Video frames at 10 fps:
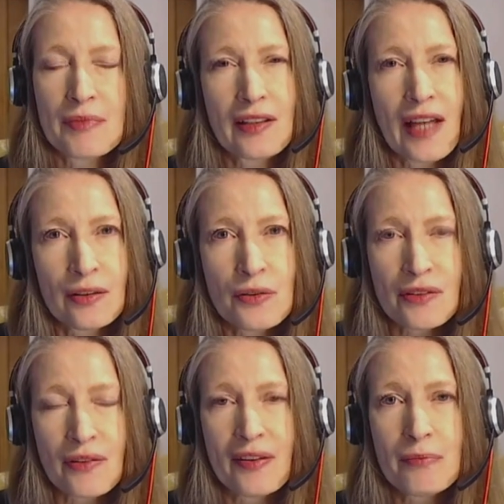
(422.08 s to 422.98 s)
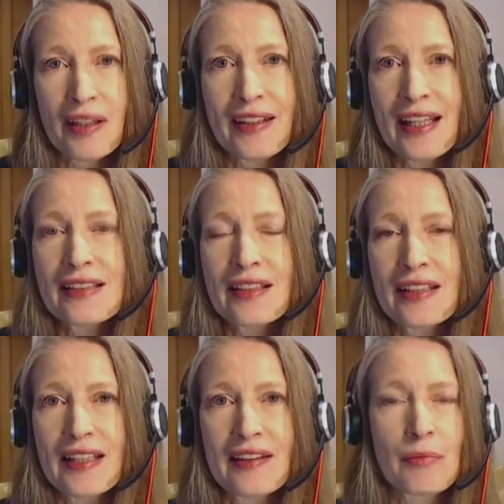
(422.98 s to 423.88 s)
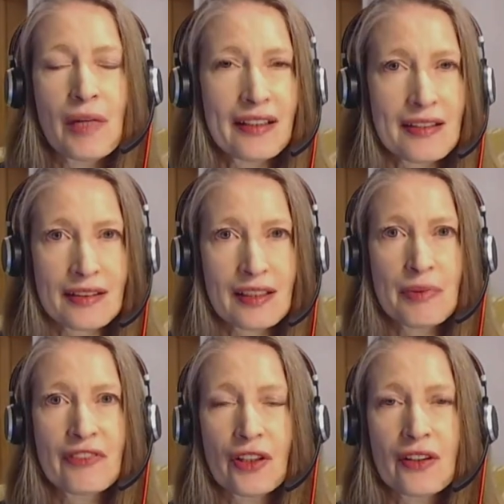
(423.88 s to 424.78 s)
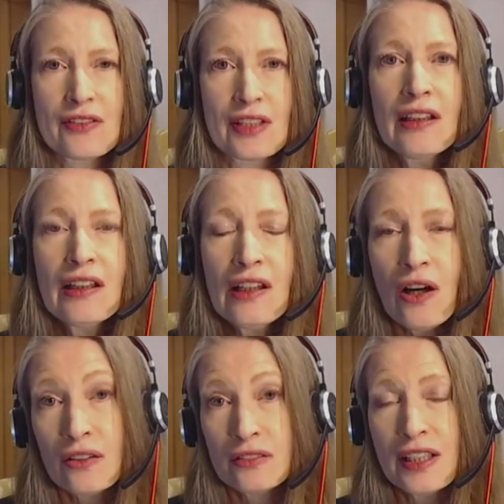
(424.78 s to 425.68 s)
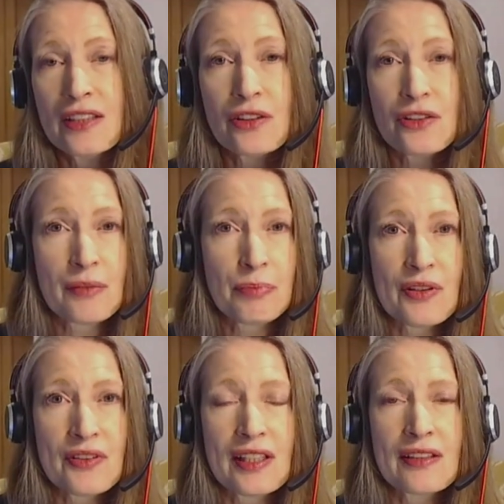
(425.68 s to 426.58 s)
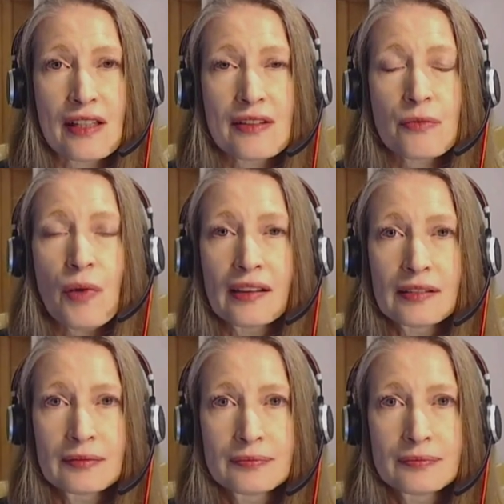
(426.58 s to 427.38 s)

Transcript: And also, I think by the end of the year, the market is going to be focusing on interest rate policy as well.